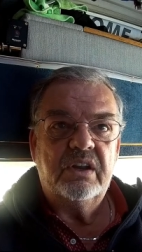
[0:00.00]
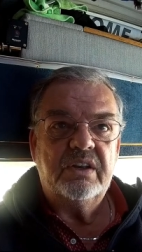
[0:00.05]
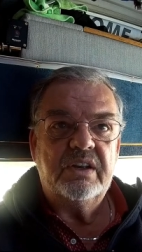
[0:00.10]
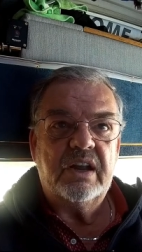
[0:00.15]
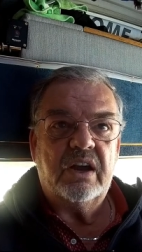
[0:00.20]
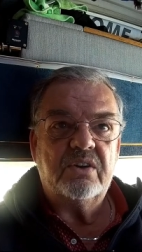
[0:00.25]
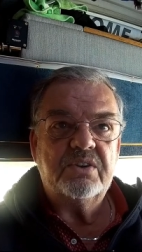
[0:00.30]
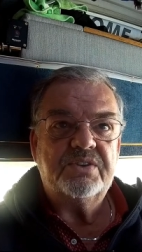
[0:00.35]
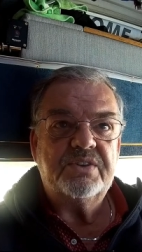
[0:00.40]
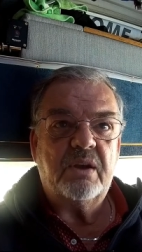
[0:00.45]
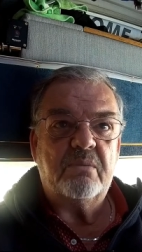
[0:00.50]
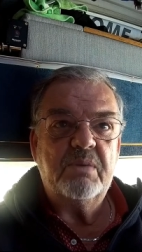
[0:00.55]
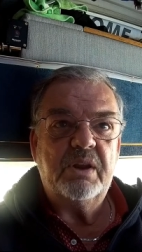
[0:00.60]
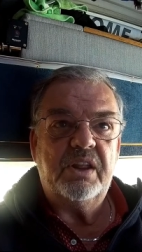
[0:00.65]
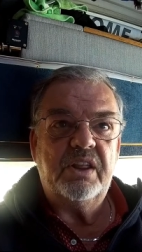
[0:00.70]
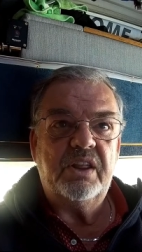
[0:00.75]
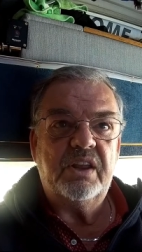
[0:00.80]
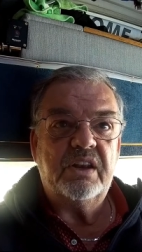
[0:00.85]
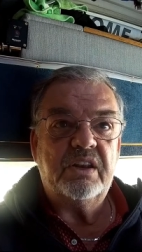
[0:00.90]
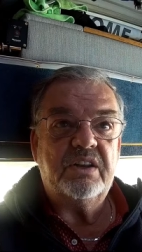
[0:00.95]
now,
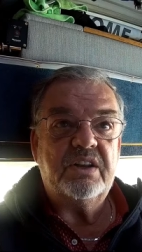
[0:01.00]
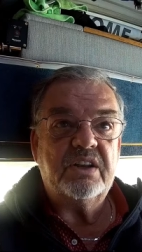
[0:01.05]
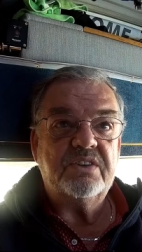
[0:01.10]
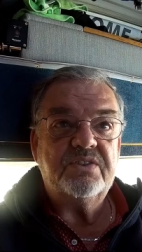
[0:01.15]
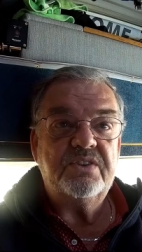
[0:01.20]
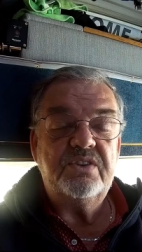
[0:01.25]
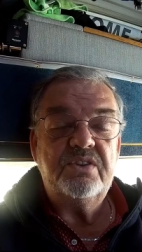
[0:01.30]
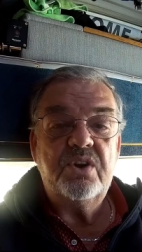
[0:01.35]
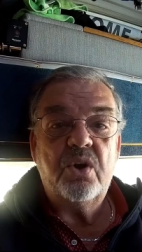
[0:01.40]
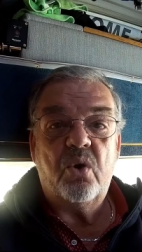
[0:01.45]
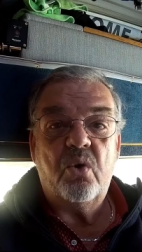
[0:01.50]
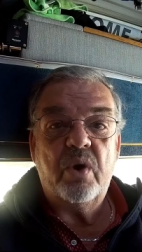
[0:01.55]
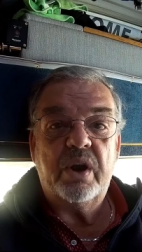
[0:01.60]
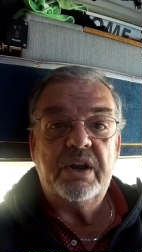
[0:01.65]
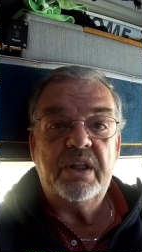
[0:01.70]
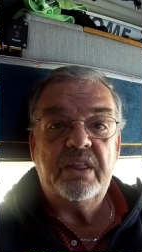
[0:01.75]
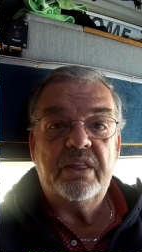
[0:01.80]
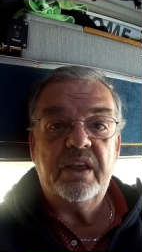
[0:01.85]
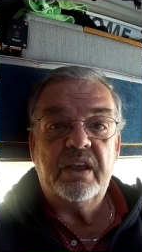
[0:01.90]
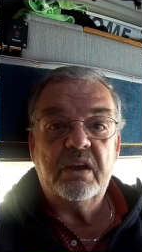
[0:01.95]
somebody that doesn't know
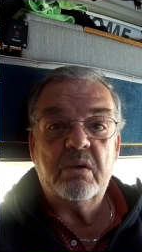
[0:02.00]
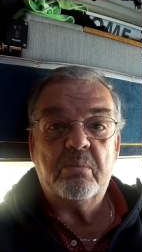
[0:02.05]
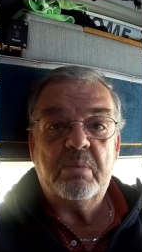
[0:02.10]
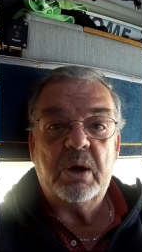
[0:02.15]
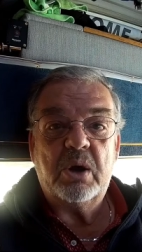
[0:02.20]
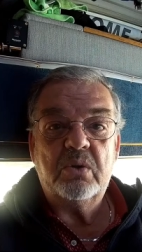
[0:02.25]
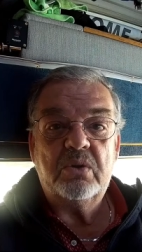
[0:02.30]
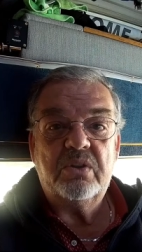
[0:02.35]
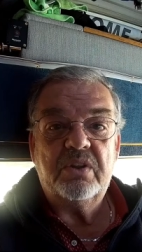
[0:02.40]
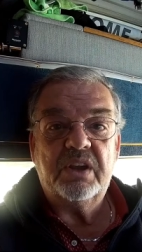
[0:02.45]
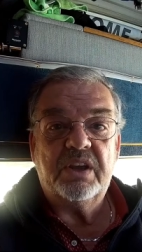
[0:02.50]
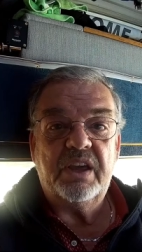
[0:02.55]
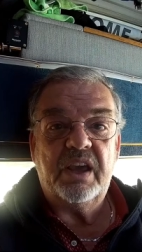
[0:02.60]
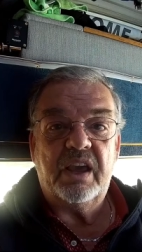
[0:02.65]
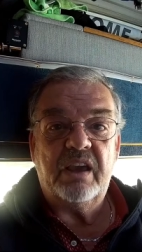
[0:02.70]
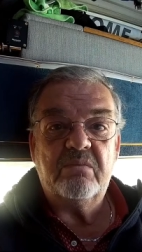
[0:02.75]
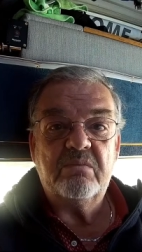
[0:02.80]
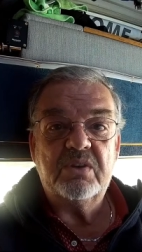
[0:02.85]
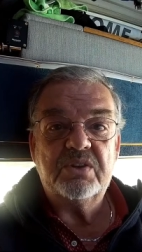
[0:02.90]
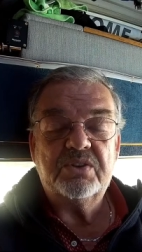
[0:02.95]
anything about the
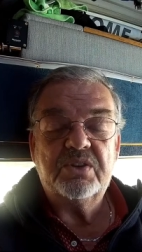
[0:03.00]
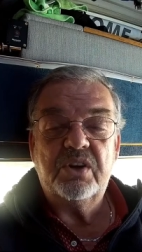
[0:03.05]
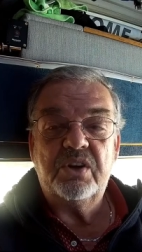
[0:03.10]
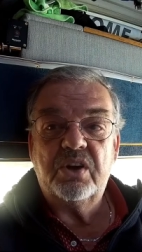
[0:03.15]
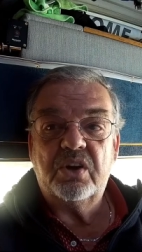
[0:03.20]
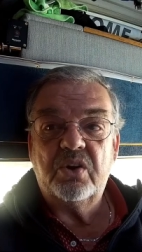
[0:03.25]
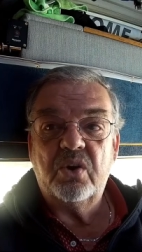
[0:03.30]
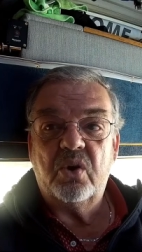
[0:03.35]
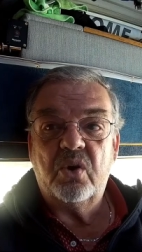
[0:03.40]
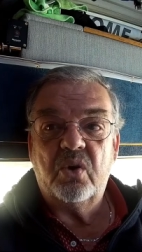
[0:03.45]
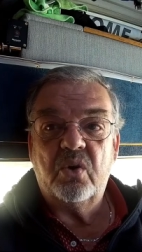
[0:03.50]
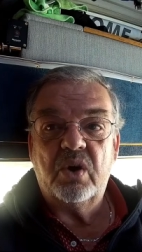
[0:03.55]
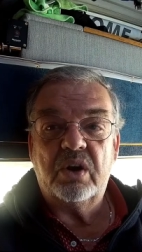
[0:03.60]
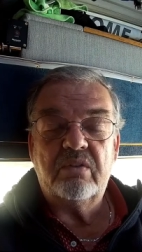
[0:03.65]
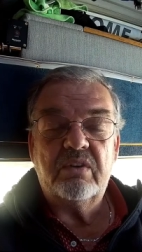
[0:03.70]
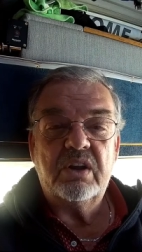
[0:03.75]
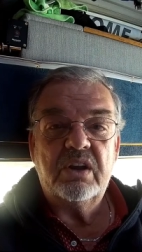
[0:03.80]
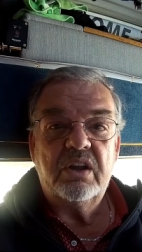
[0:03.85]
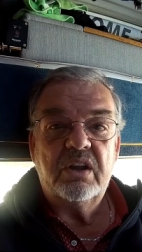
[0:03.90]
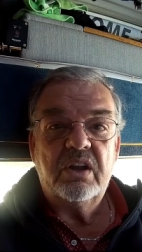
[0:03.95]
game is going to go
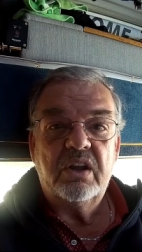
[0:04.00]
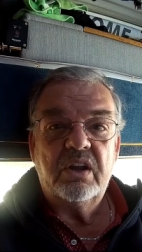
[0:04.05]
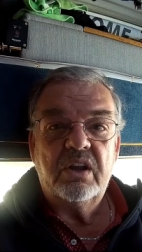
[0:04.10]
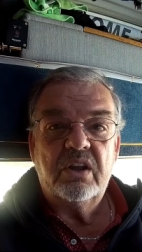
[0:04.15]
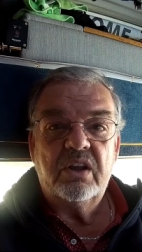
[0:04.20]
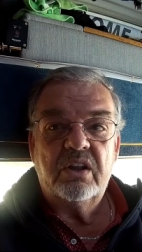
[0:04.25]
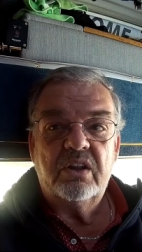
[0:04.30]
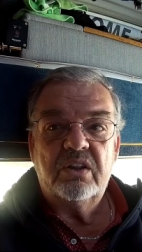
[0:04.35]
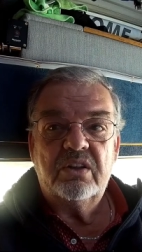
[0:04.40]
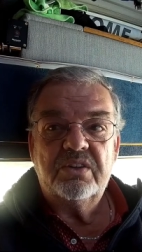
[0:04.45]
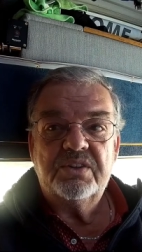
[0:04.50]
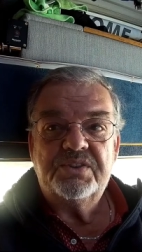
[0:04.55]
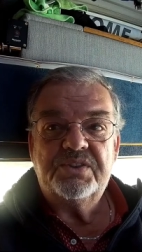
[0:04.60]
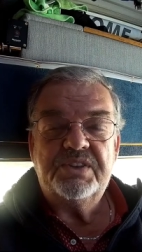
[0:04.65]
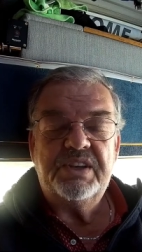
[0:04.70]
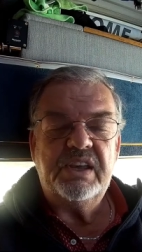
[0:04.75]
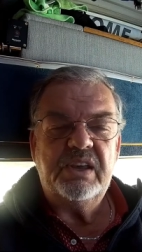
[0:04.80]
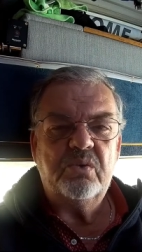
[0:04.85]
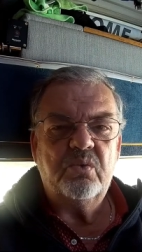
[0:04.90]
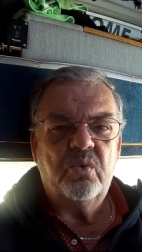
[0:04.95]
and
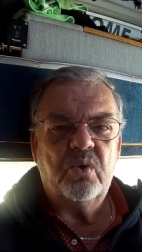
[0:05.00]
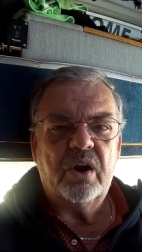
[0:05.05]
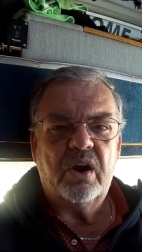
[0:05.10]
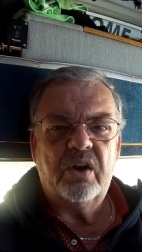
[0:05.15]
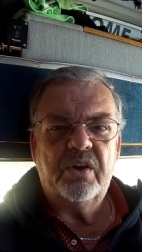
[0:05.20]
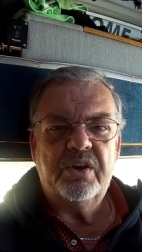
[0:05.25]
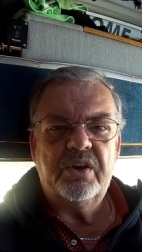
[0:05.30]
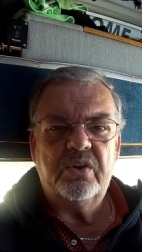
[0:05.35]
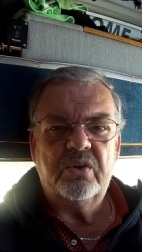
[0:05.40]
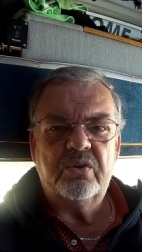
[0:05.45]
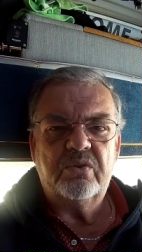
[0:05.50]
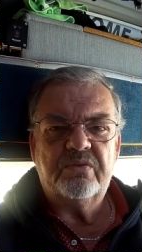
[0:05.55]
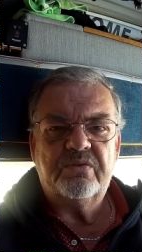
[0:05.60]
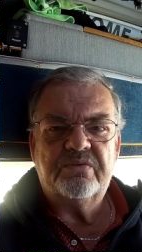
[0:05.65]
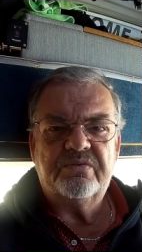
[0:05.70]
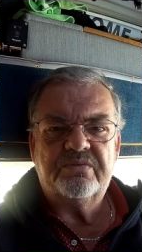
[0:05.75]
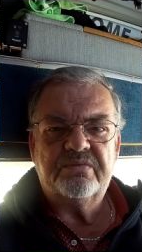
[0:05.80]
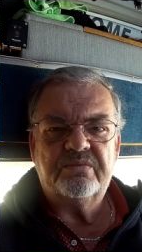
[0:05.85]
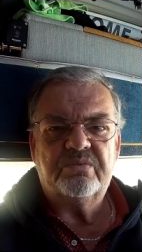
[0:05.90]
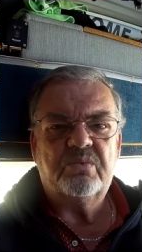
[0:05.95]
see where you,
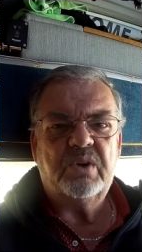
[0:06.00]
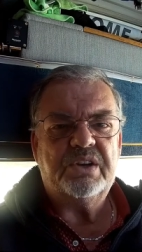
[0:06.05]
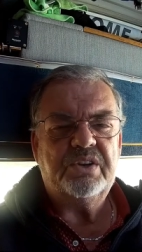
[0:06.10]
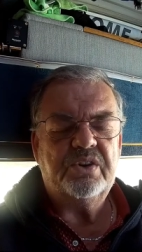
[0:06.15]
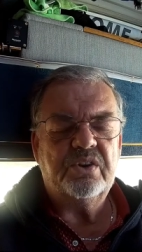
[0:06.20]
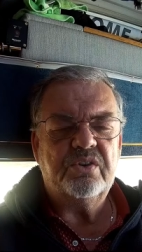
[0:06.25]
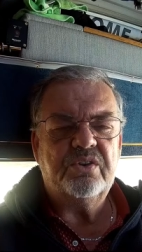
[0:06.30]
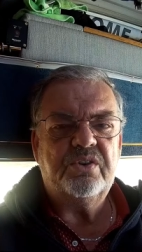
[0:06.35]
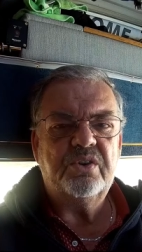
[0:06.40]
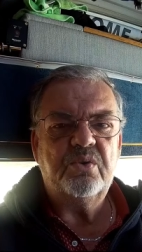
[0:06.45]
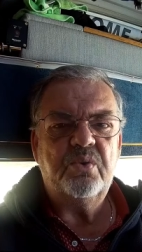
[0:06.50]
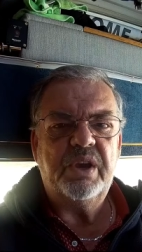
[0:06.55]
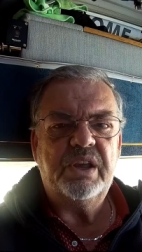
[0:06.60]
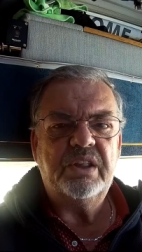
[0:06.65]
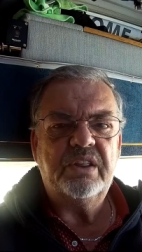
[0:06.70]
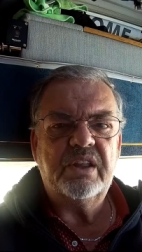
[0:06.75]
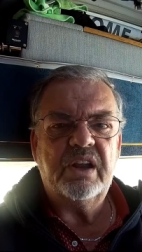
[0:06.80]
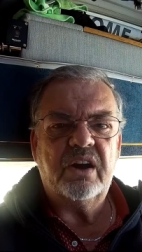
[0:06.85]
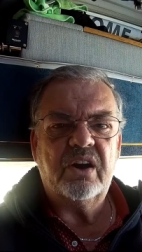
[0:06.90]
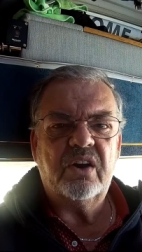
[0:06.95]
what you're
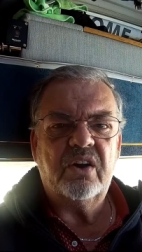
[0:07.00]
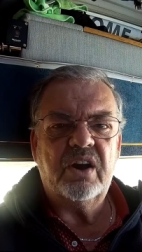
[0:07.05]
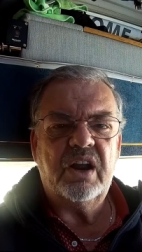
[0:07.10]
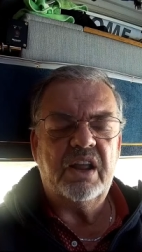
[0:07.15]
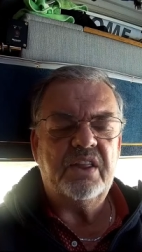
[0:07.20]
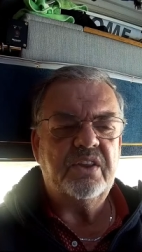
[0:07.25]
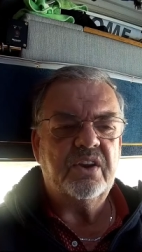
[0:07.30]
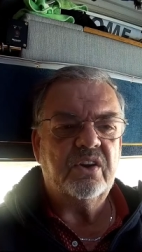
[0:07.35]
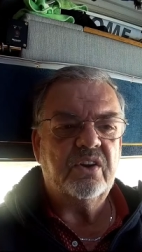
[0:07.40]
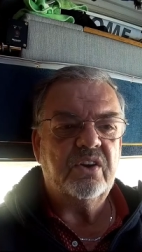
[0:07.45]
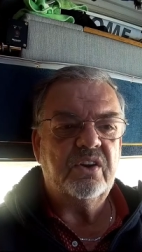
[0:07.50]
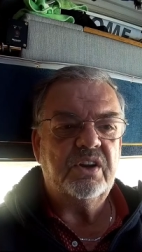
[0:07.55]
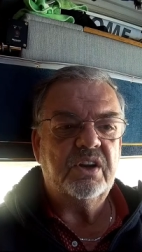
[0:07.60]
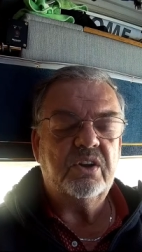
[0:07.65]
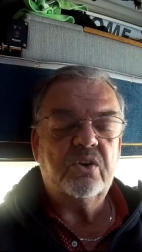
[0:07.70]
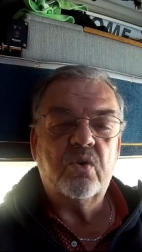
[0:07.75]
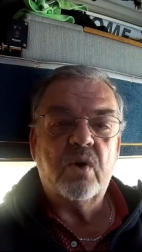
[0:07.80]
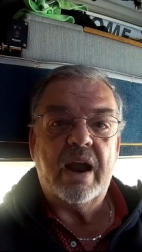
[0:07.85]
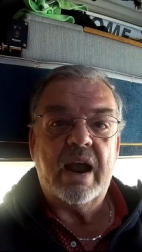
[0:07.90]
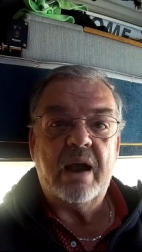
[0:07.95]
doing there, and they're going to
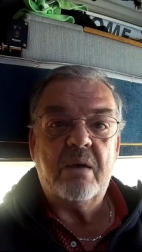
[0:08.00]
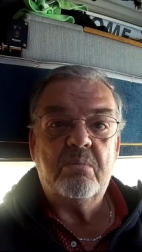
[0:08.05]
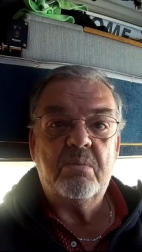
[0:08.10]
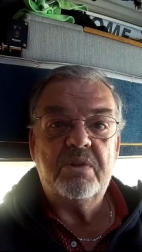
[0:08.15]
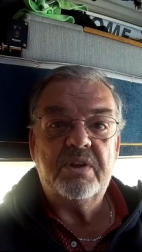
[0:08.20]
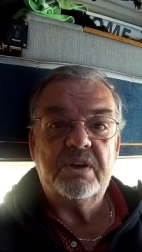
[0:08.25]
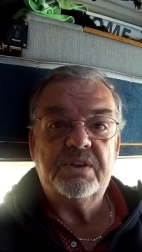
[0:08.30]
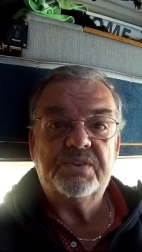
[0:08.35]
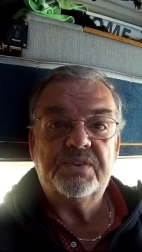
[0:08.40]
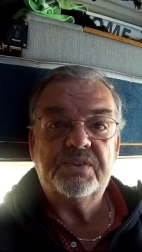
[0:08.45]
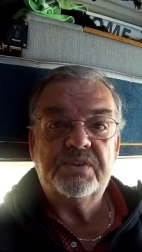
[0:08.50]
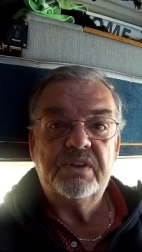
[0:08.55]
grab this